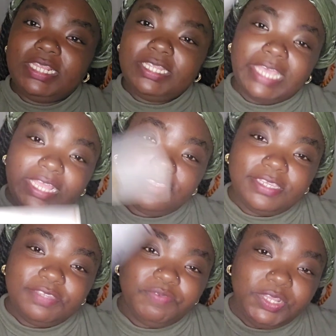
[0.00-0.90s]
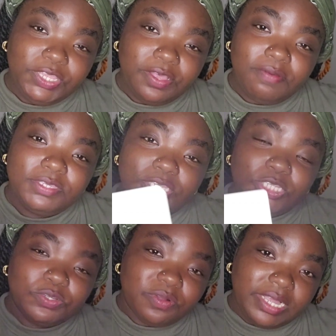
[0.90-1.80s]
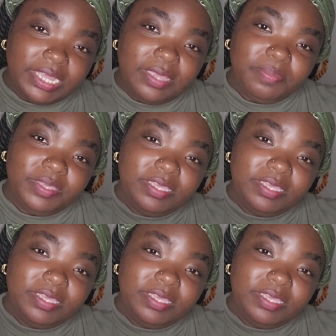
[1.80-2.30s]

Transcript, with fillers: and like this video, subscribe,